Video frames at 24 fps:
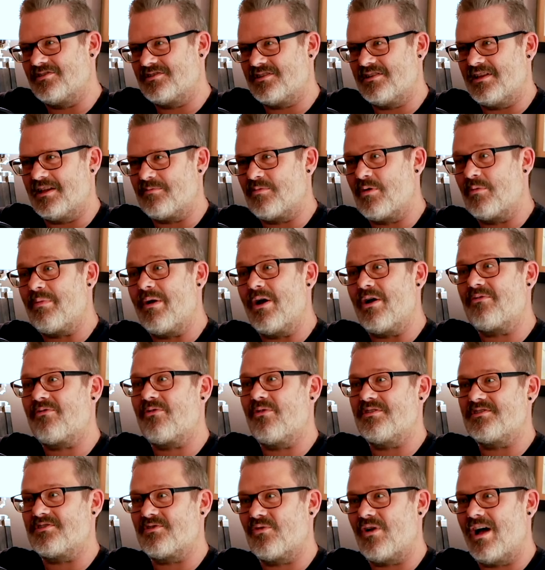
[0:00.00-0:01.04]
to like prepare for
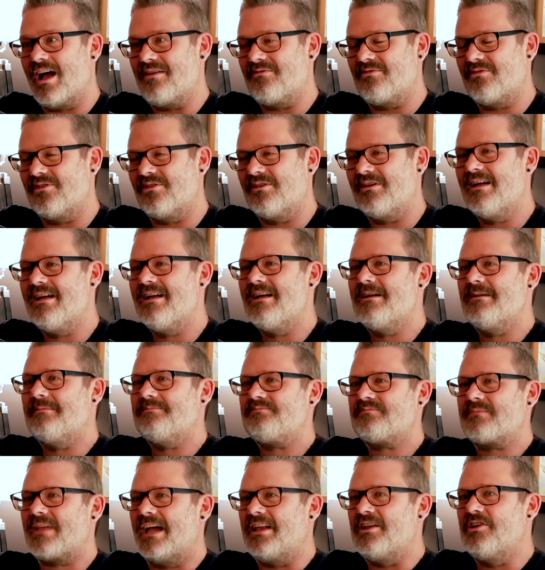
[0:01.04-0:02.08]
his arrival.
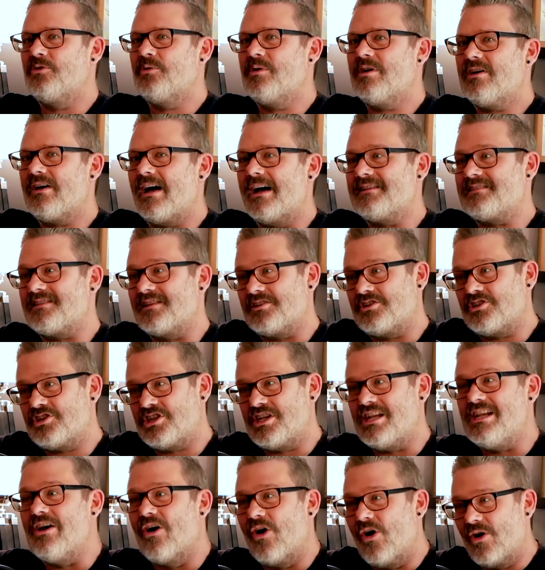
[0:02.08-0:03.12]
And you realize that
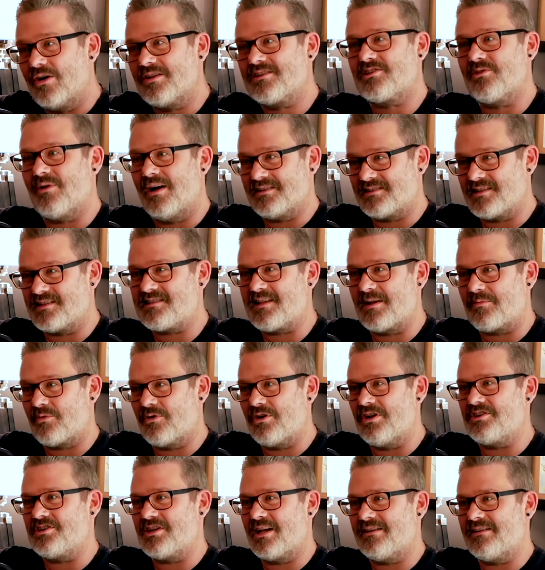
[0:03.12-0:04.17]
she also has a
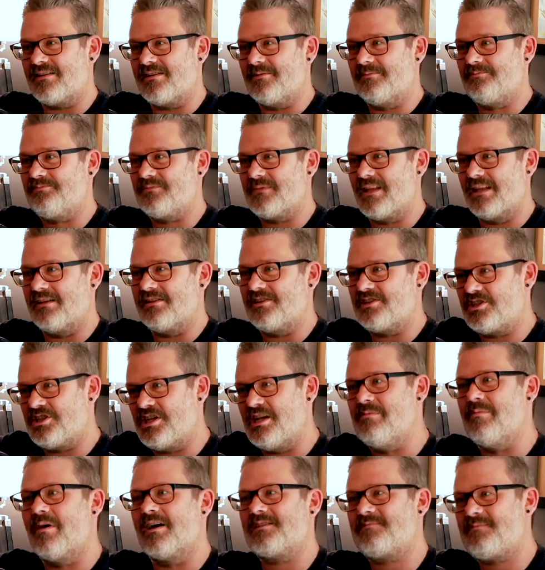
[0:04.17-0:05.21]
separate agenda, that
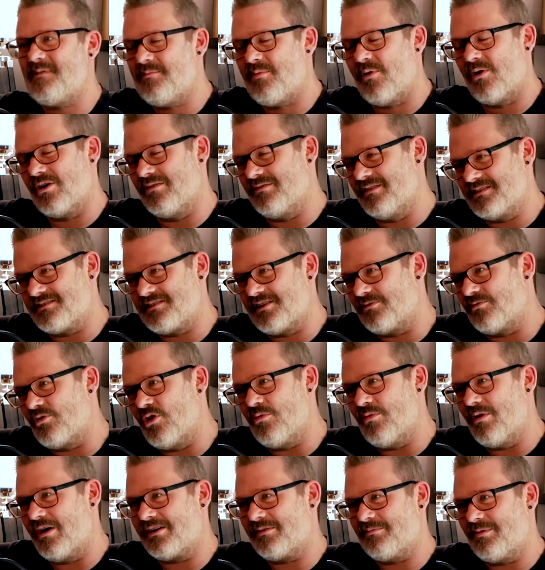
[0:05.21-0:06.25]
she must be part of this like
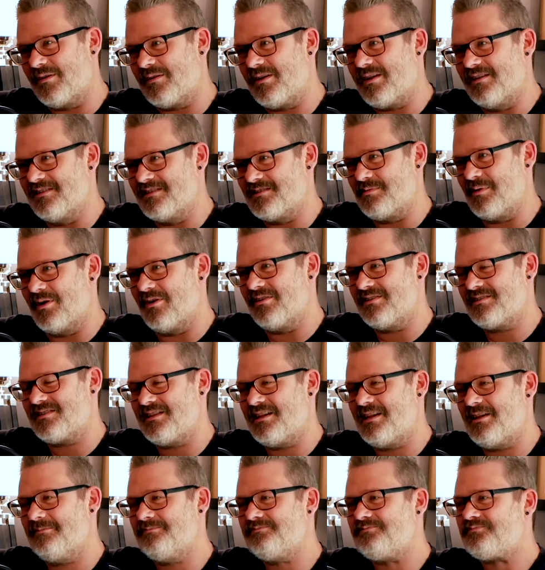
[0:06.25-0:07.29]
robot
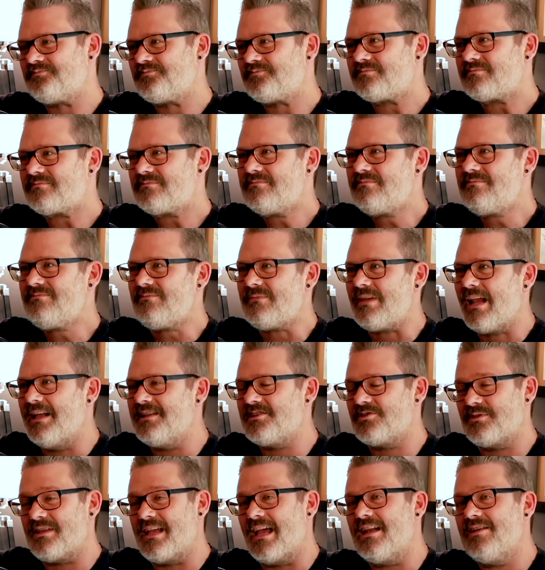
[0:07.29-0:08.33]
conspiracy. And
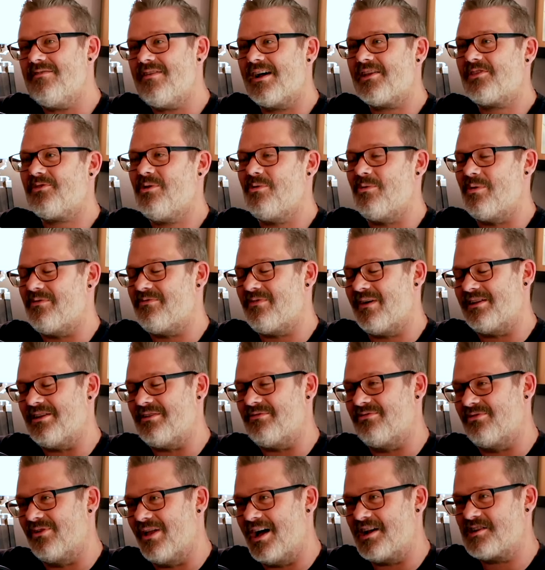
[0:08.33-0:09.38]
so, at the end of Act Three, when we finally
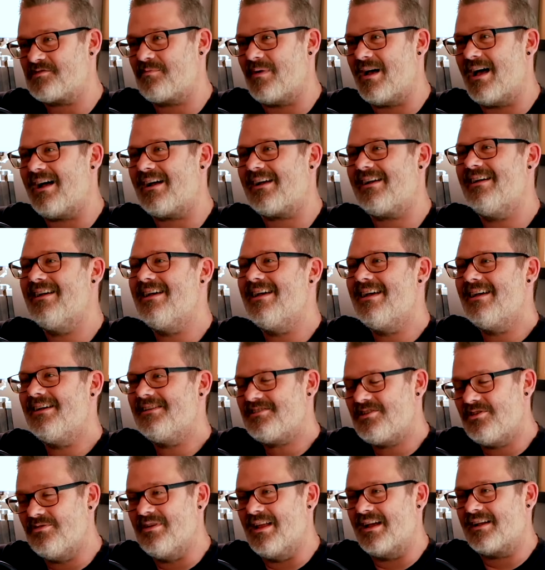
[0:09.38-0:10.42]
flash back
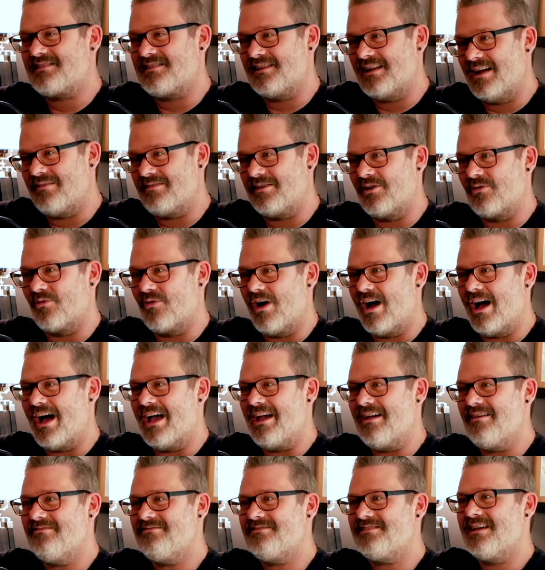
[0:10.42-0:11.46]
to Nixon having
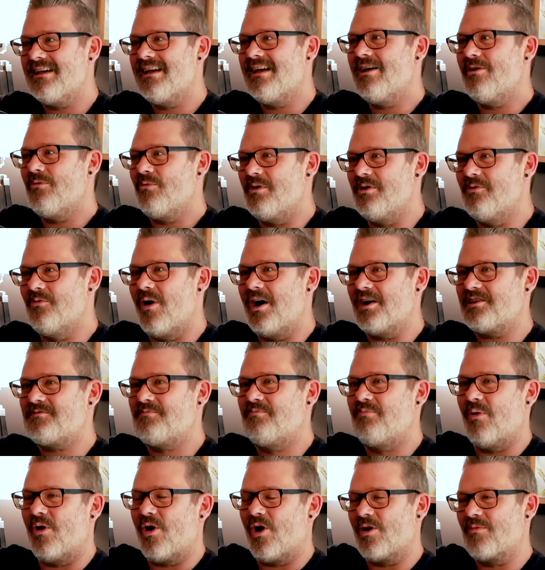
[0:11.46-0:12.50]
arrived, we watch
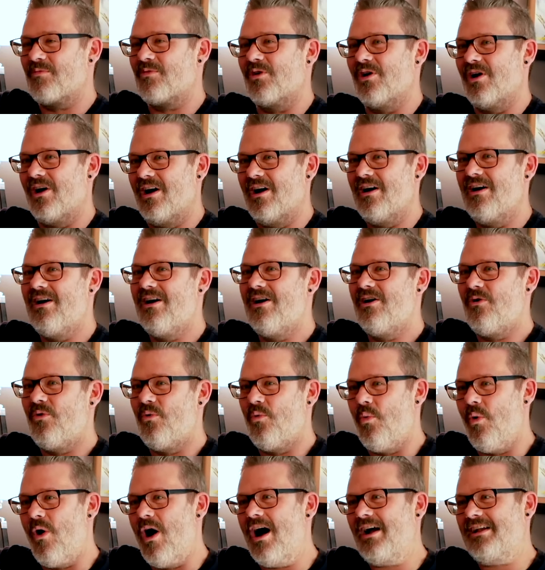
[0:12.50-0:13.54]
Barbara
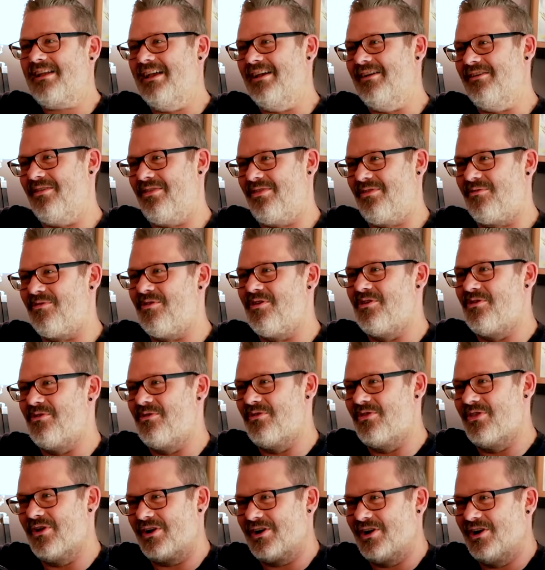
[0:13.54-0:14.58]
walking
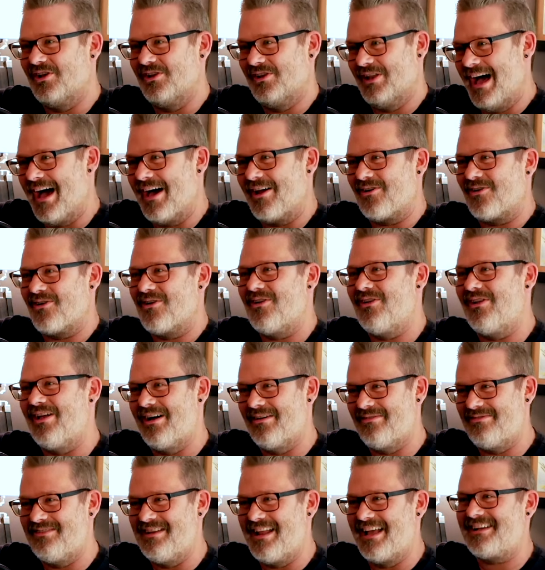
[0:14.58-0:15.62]
through the collateral
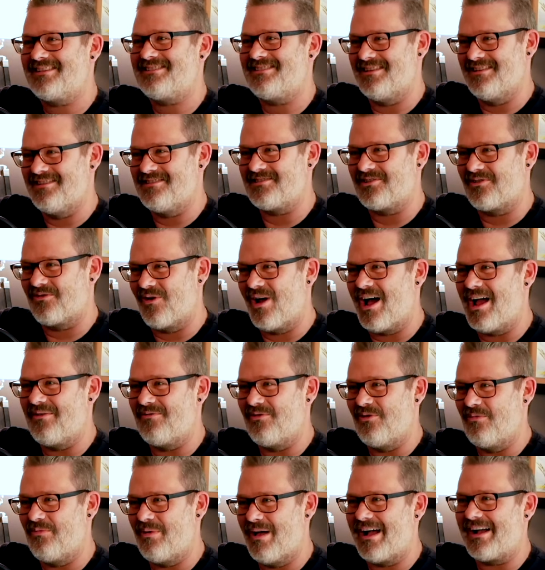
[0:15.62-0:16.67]
of Nixon's
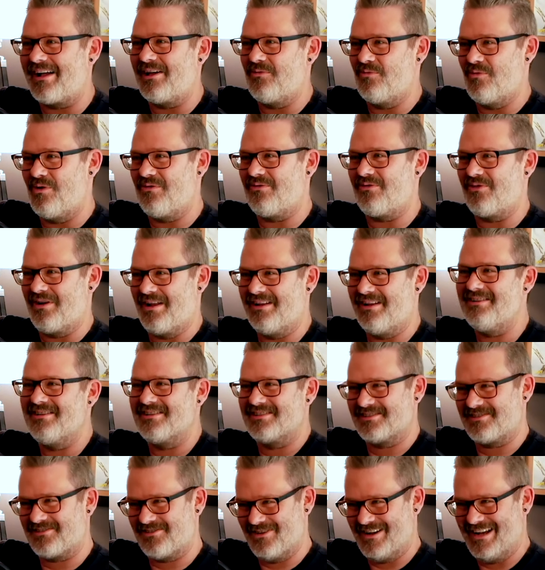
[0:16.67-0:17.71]
arrival back at Wilford
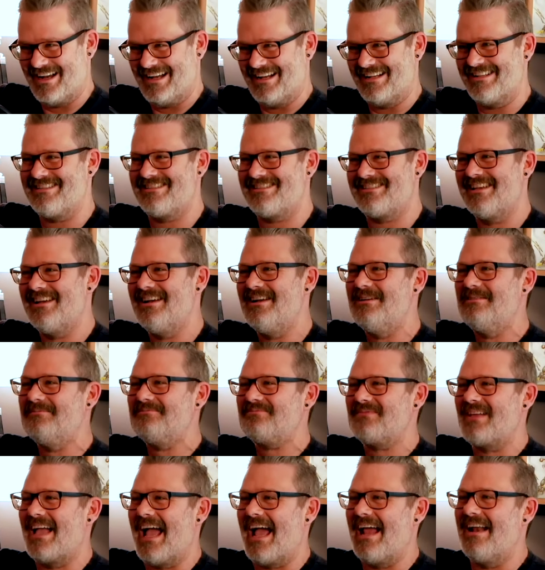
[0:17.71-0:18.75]
Industries.
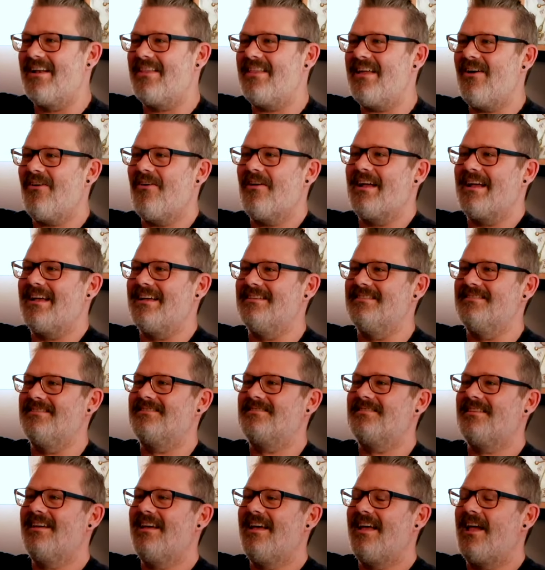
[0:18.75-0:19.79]
And there
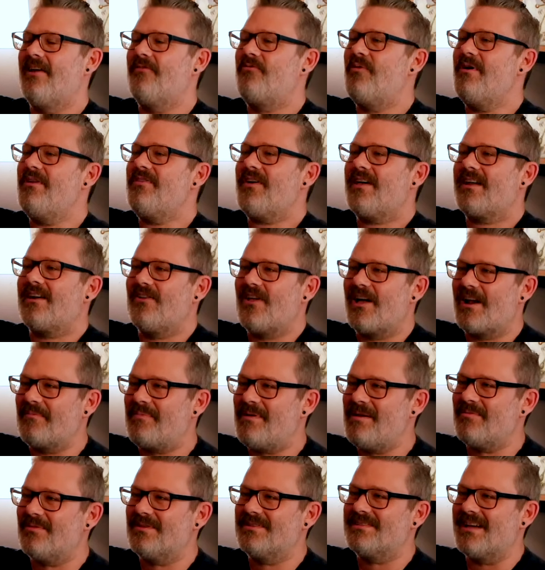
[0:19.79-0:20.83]
is, if we thought a lot of
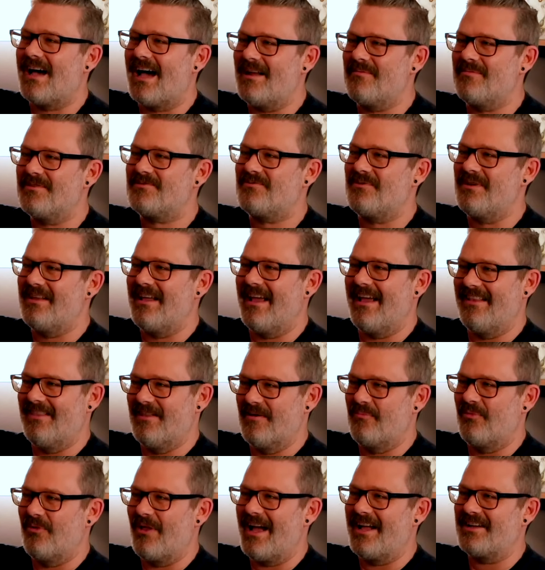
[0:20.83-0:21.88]
people died between in the
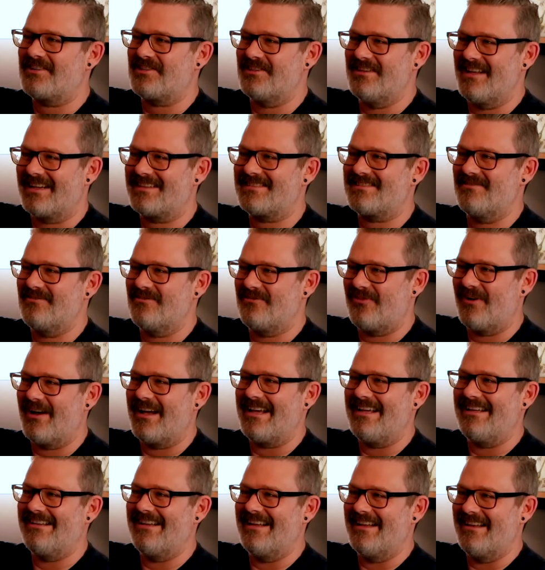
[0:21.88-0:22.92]
Blanche and Nixon
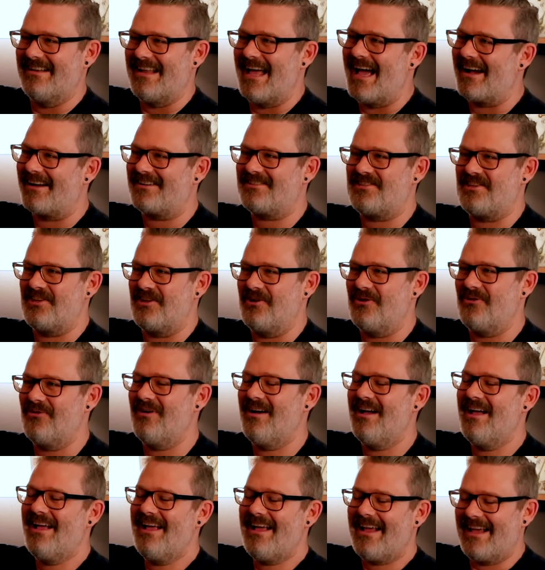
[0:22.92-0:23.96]
fight in Act Two,
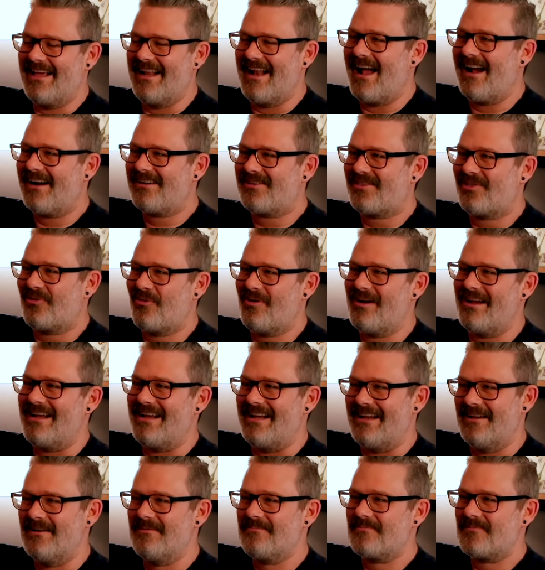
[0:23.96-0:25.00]
in Act
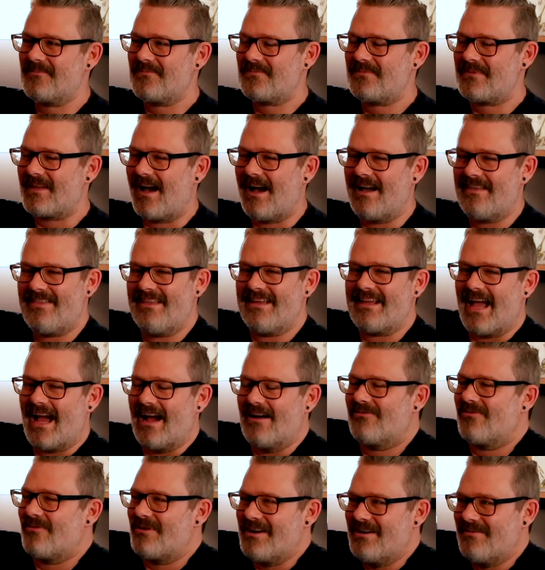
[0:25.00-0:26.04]
Three, I think
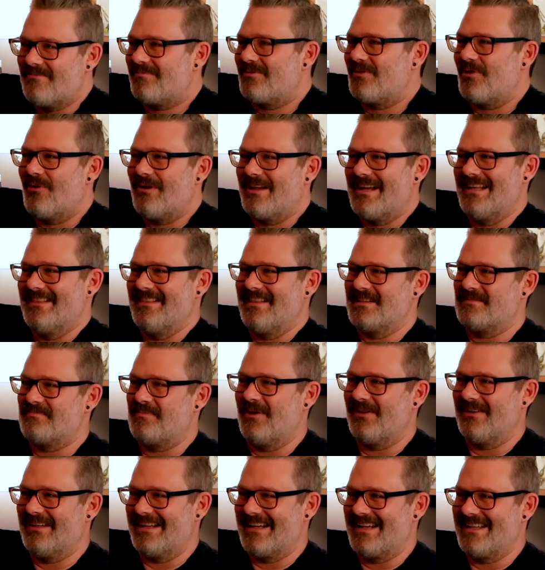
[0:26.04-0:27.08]
every employee in this
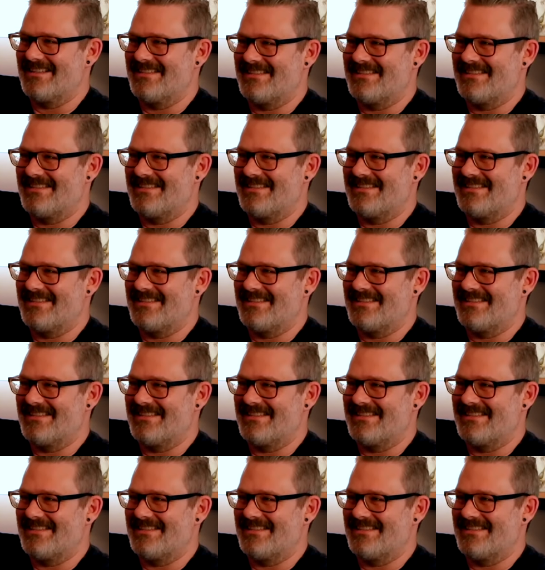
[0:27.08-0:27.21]
building is